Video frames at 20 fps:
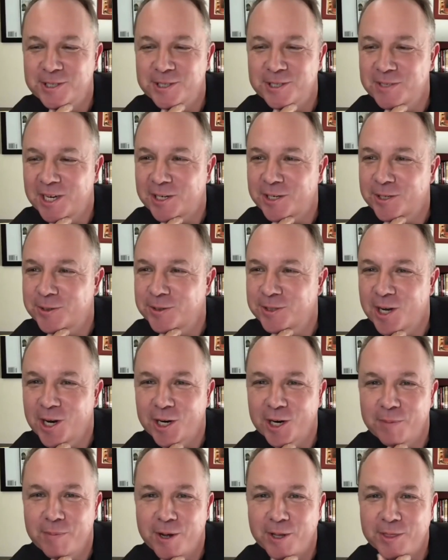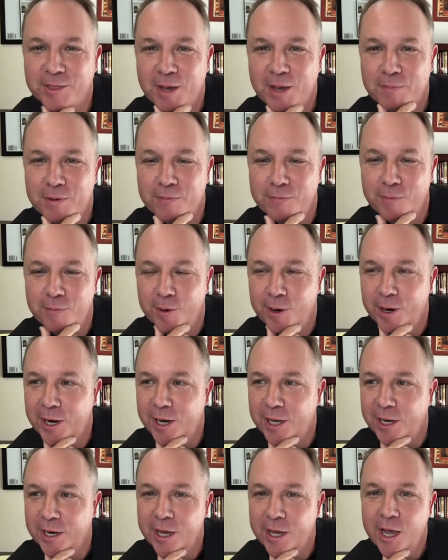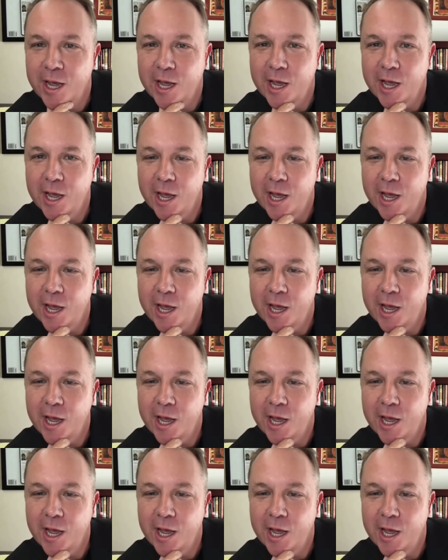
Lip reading: was some technical talk about that beforehand.